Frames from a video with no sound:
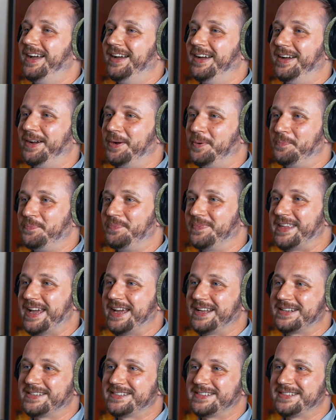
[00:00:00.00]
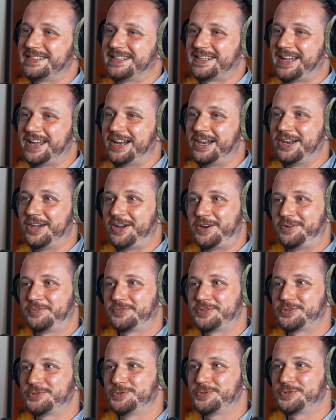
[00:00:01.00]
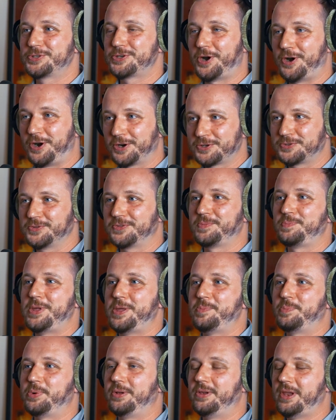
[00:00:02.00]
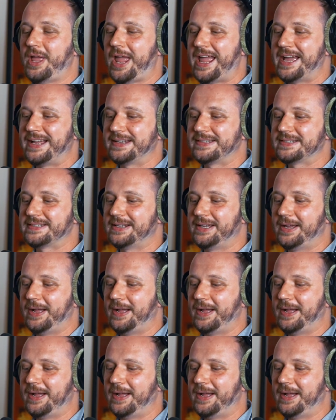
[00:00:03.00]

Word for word: Um, that that I love to talk to the people, and